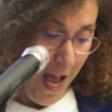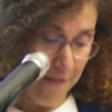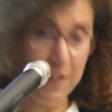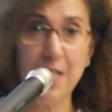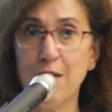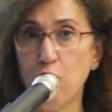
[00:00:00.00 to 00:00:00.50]
have
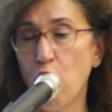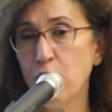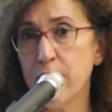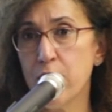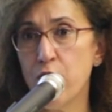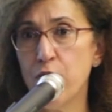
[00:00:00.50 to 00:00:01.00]
seen
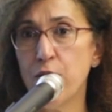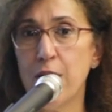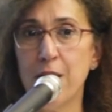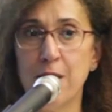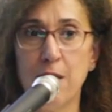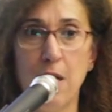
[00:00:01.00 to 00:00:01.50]
also
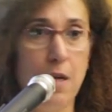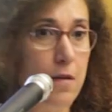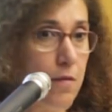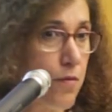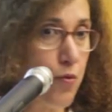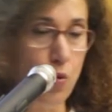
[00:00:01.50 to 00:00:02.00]
is
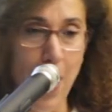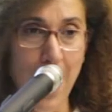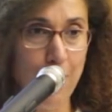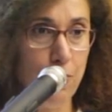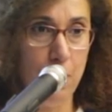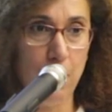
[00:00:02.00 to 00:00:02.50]
uh,
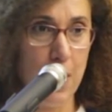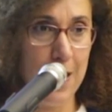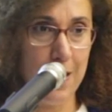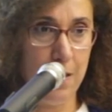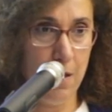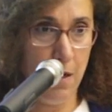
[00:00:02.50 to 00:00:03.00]
throughout
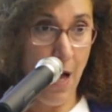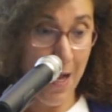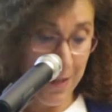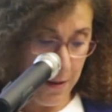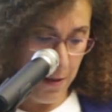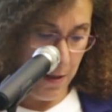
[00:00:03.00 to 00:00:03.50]
this
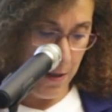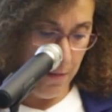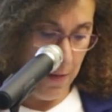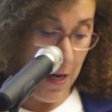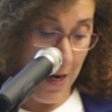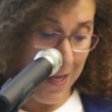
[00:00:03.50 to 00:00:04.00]
last, uh,
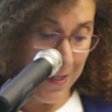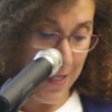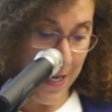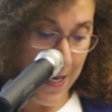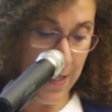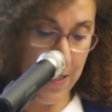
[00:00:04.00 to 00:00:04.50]
the last
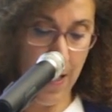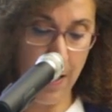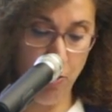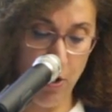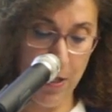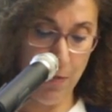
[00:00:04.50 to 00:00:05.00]
decade is the
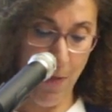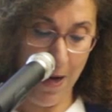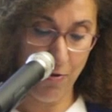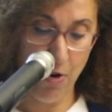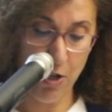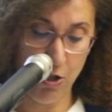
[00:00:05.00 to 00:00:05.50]
increased
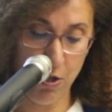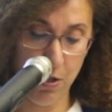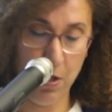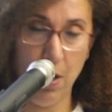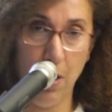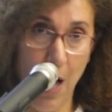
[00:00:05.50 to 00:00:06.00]

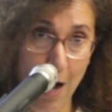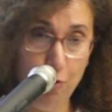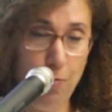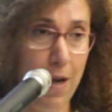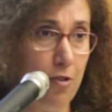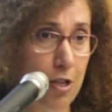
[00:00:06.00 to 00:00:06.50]
migration,
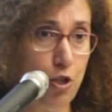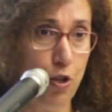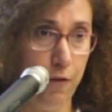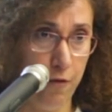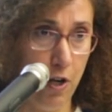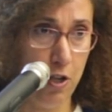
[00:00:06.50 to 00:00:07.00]
out migration
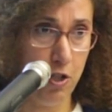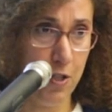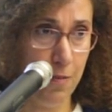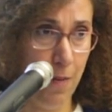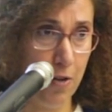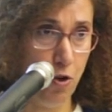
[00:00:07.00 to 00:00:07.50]
of
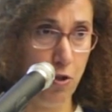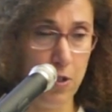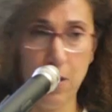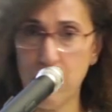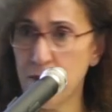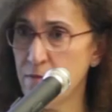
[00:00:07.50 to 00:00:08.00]
religious
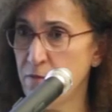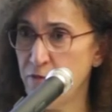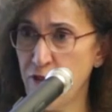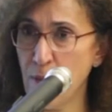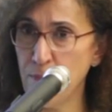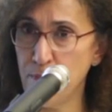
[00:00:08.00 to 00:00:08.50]
minorities
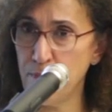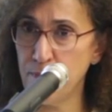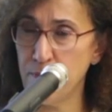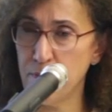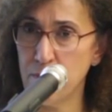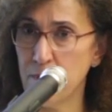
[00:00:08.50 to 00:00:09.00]
from
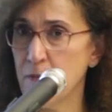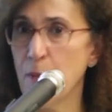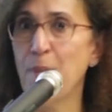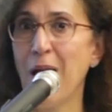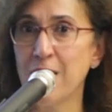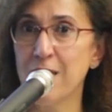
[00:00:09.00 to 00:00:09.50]
the
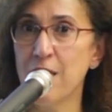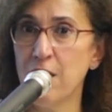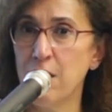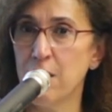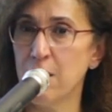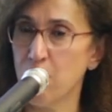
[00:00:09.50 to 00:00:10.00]

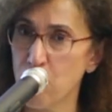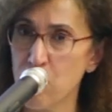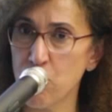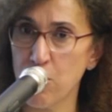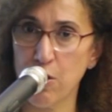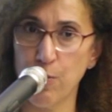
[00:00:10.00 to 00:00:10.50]
Palestinian
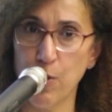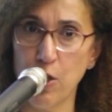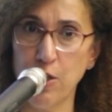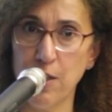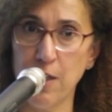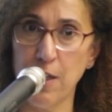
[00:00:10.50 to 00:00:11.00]
Christian
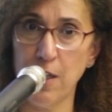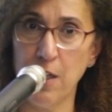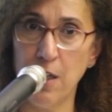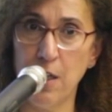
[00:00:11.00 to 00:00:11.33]
community